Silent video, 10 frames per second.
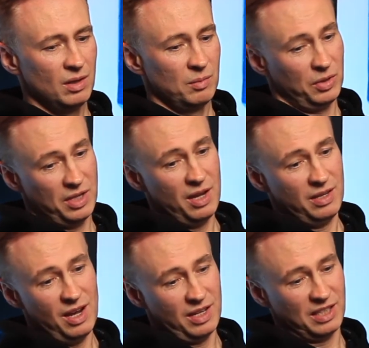But
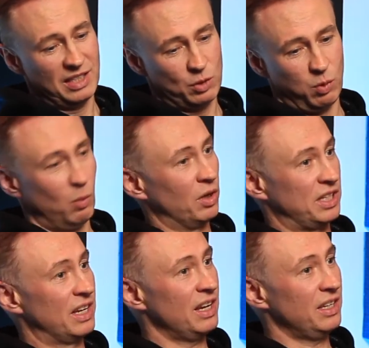I think that's what
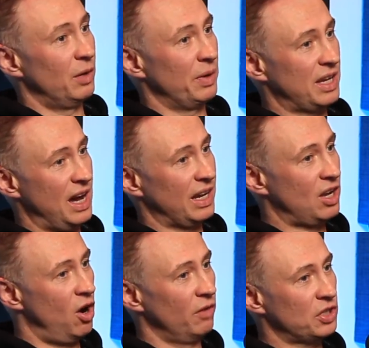did it. You know, we kind of
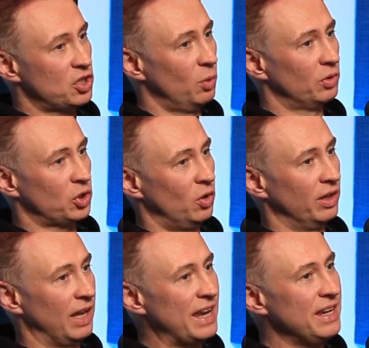carved its own sort
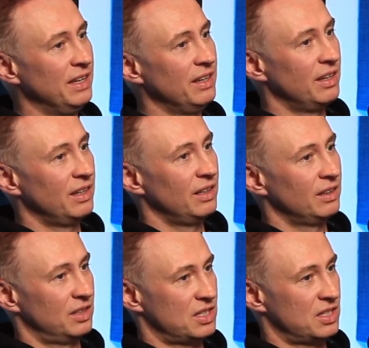of lane, the